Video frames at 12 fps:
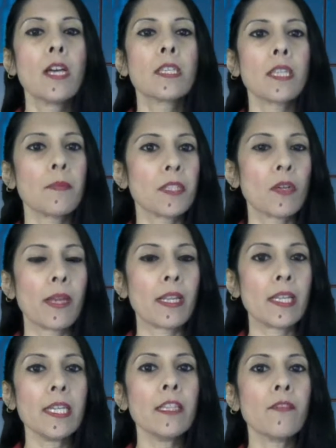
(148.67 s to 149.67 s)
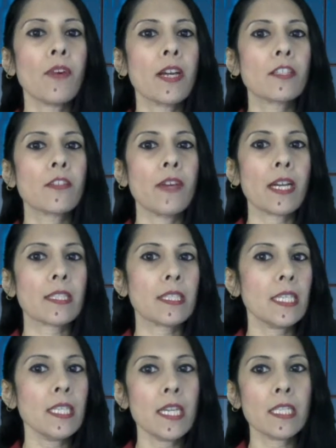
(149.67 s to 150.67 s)
Subsequently, the Pfizer
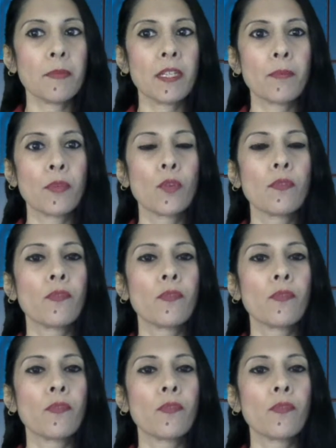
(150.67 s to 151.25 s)
vaccine has been approved